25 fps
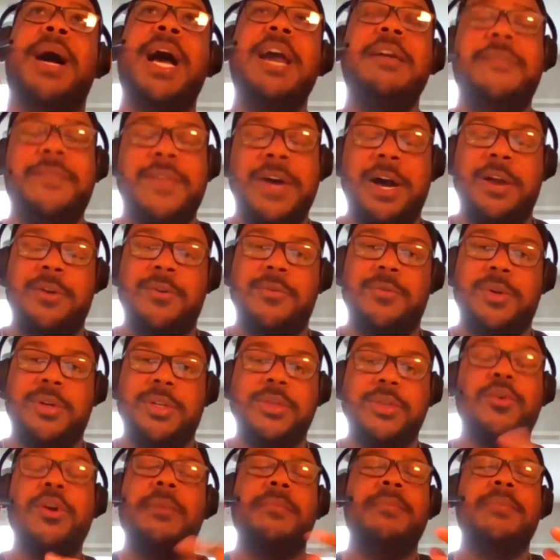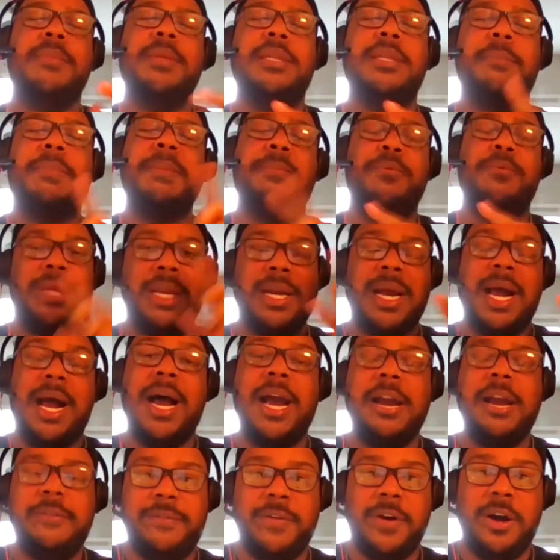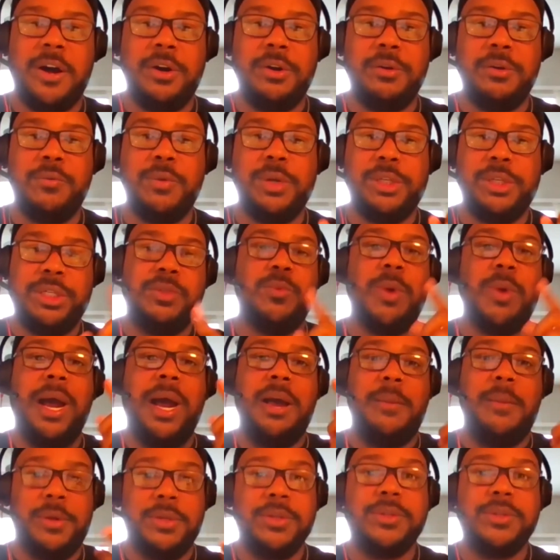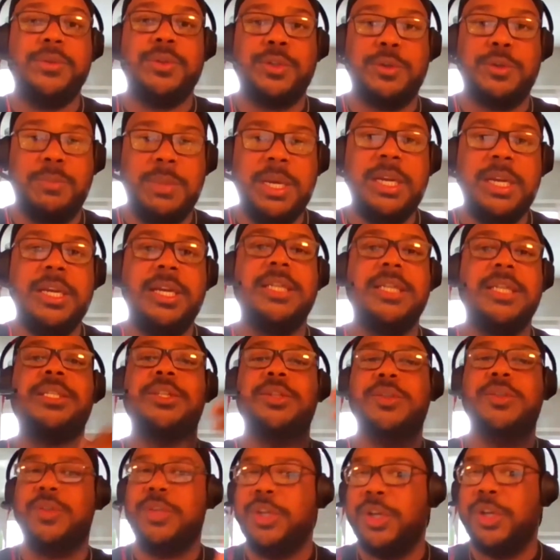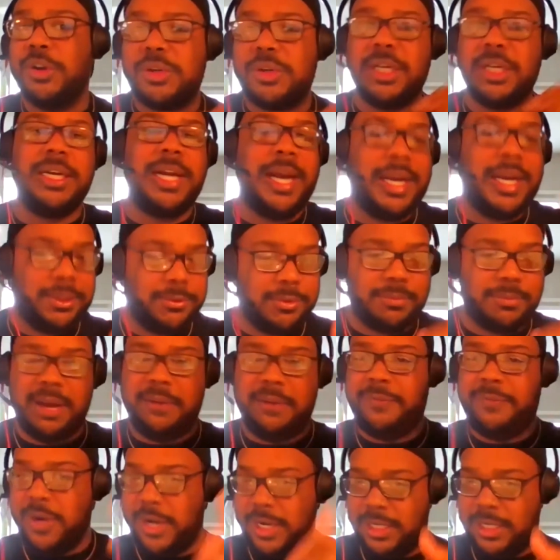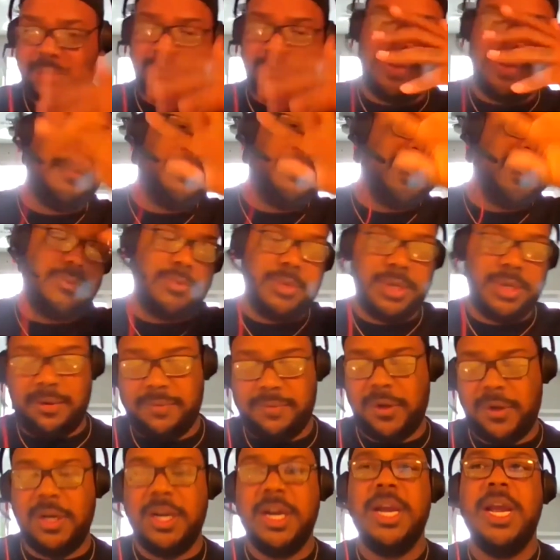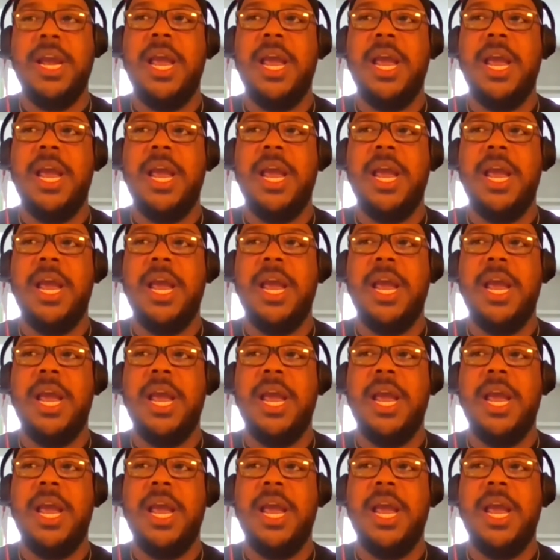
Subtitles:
followers or the people that I follow, which is why I'm on social media to, connect with my friends, families, whatever.